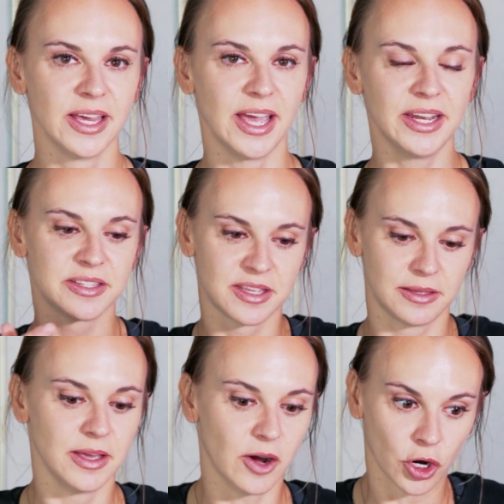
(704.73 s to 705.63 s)
It is
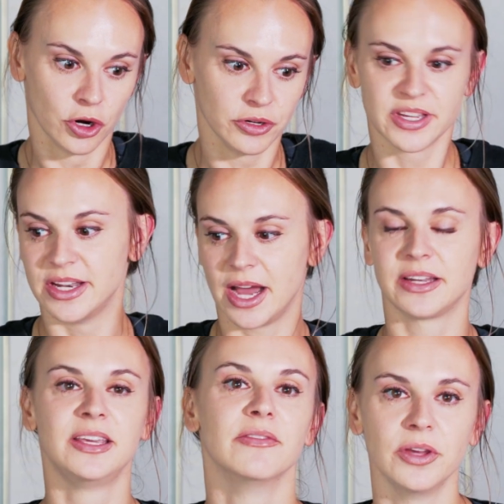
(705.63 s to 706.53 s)
earned,
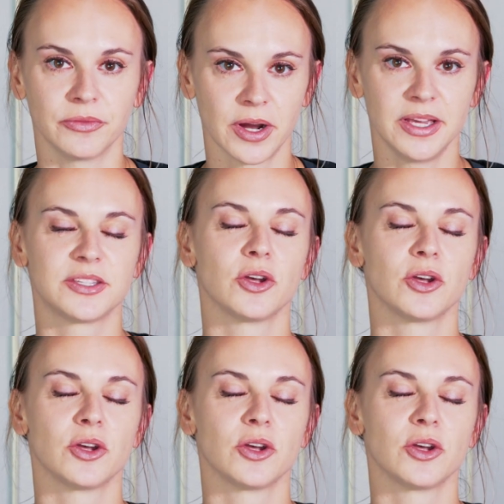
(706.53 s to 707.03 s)
not given, right?